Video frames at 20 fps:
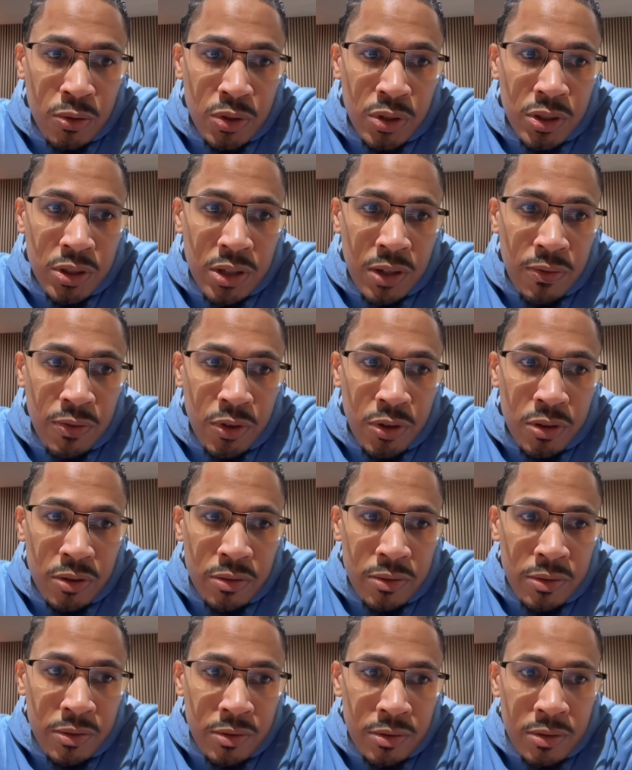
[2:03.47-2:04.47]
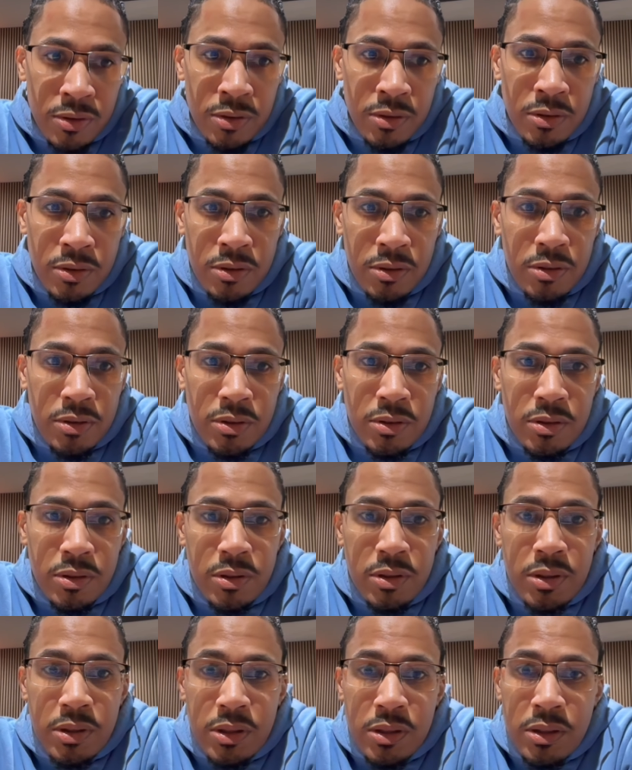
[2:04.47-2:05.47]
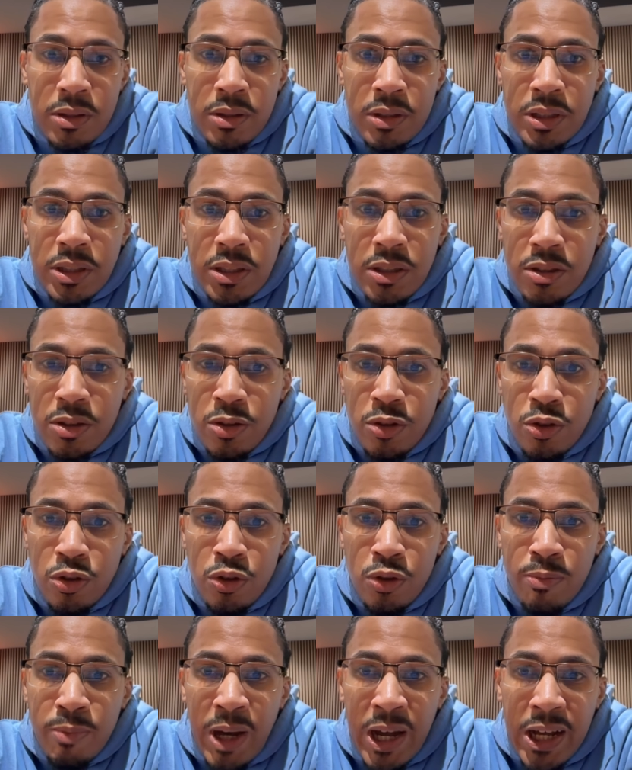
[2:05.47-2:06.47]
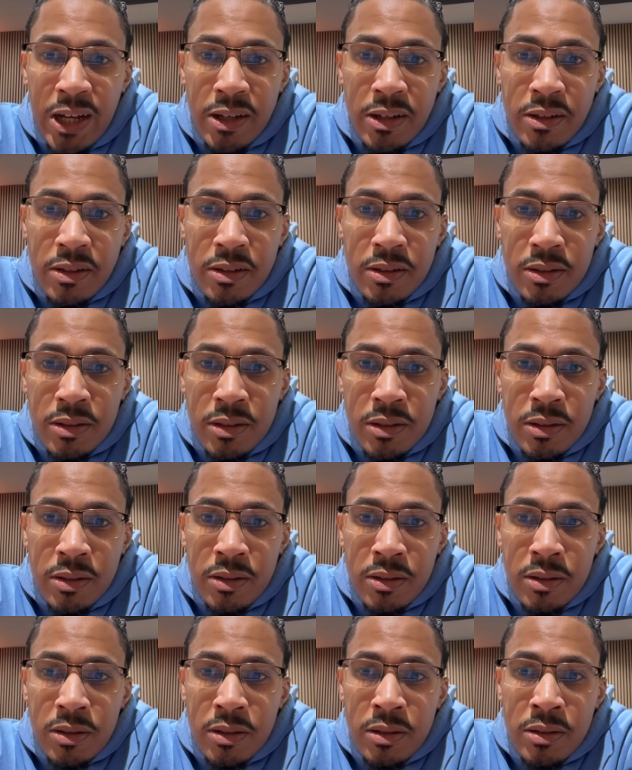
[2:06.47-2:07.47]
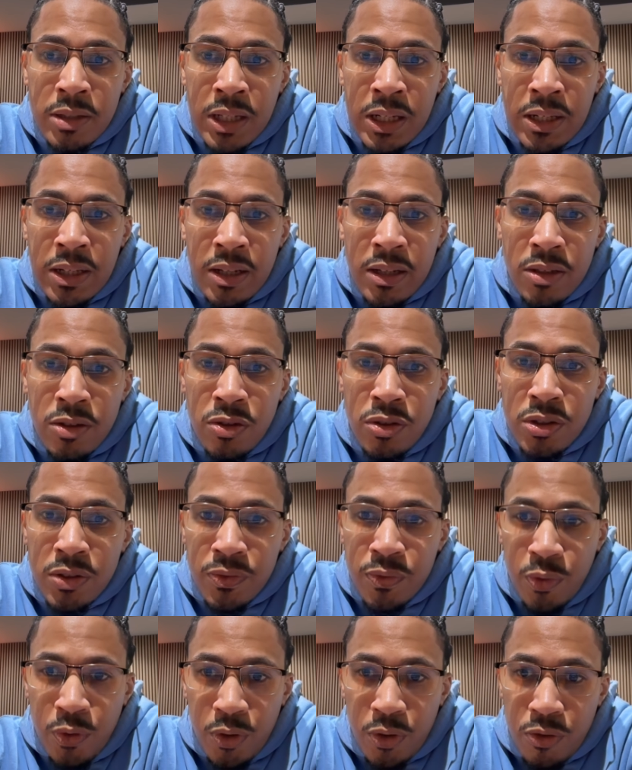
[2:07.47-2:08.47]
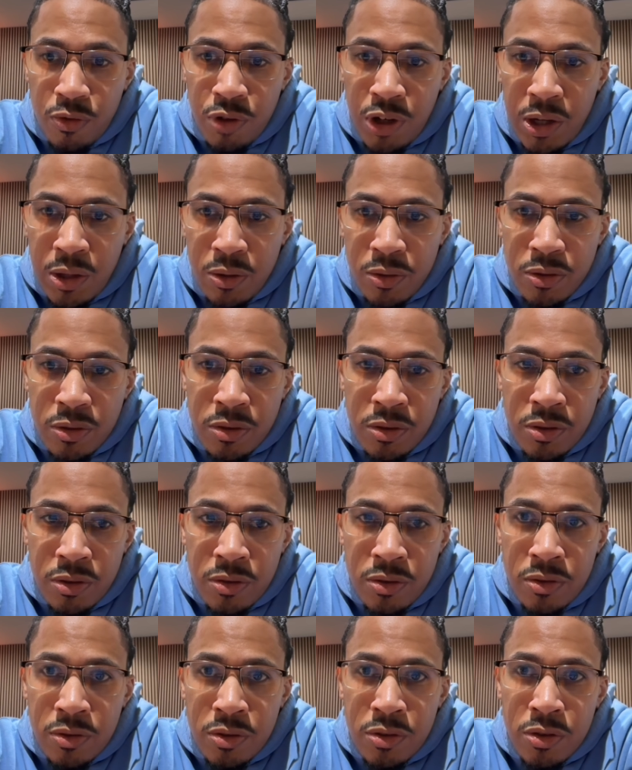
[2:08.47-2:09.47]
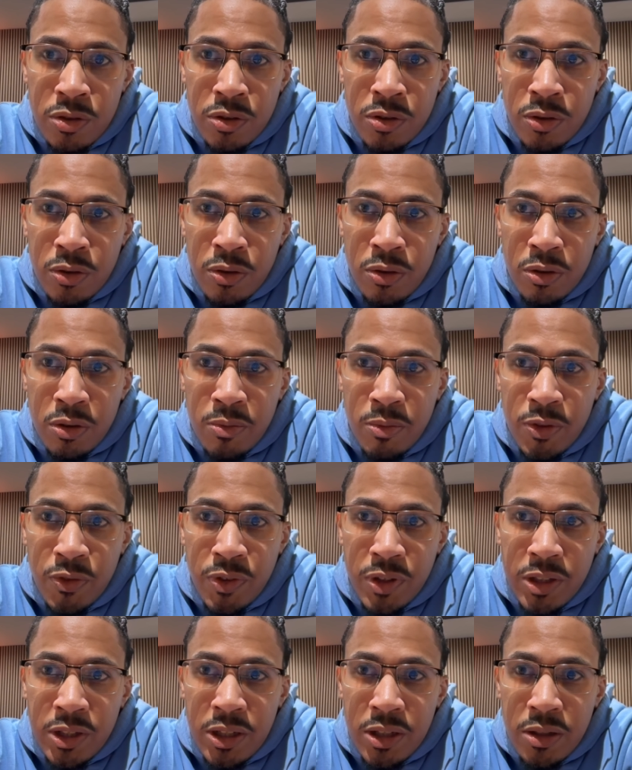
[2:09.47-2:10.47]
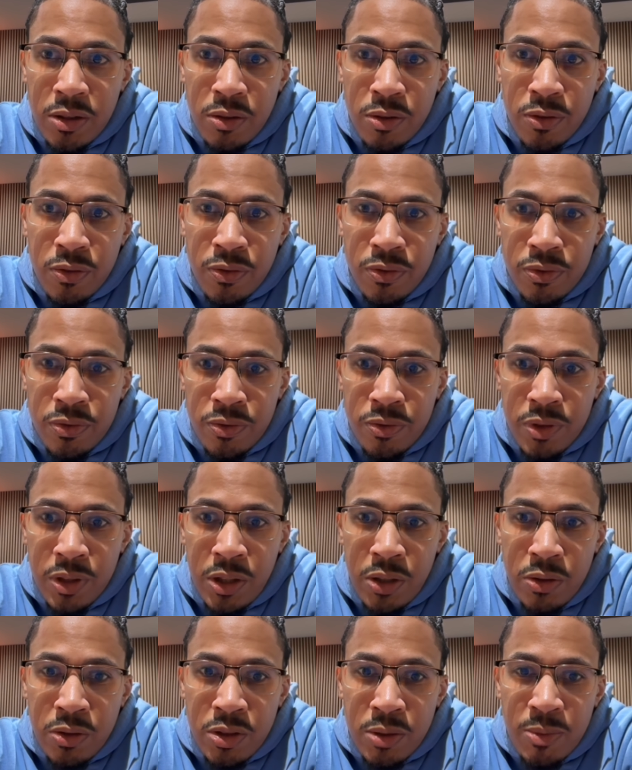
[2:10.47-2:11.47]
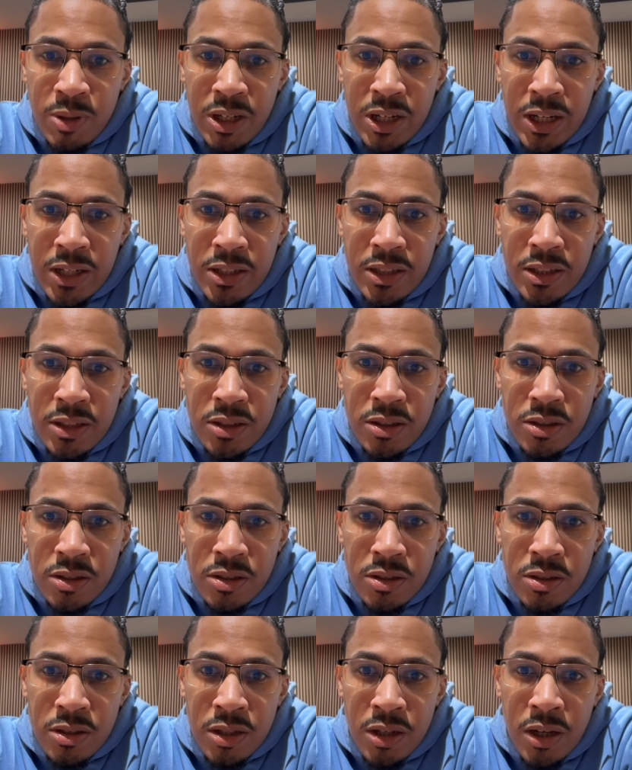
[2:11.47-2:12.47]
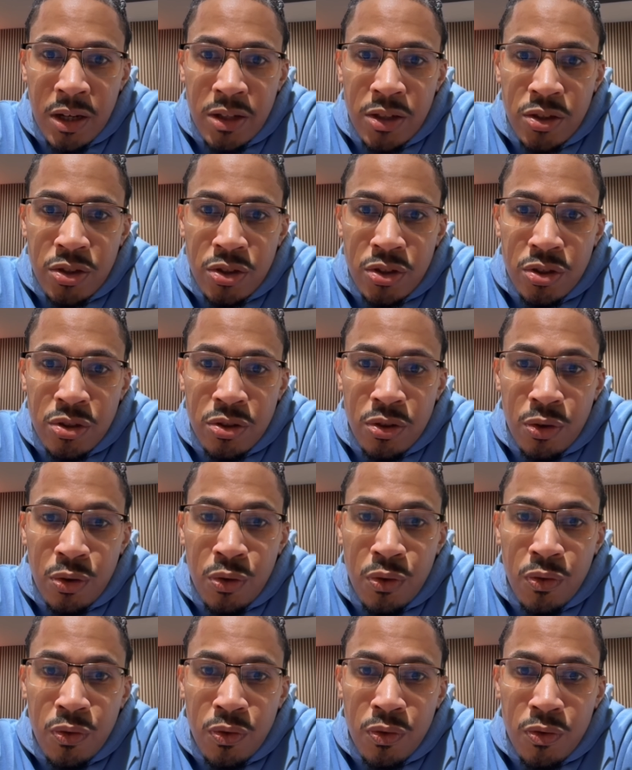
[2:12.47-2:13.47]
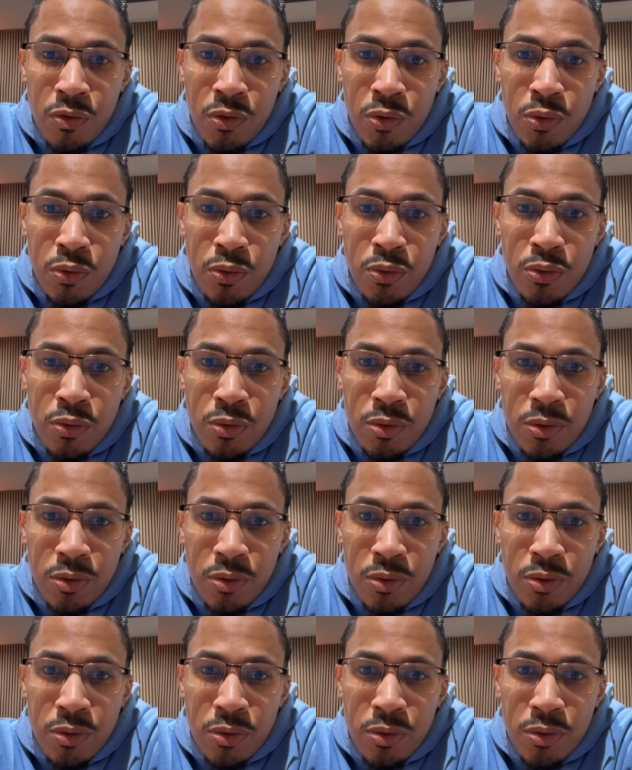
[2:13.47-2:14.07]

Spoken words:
7. This is a new mic that they're using for the crowd. So if I take it off, it looks a bit like this, and it's just the overall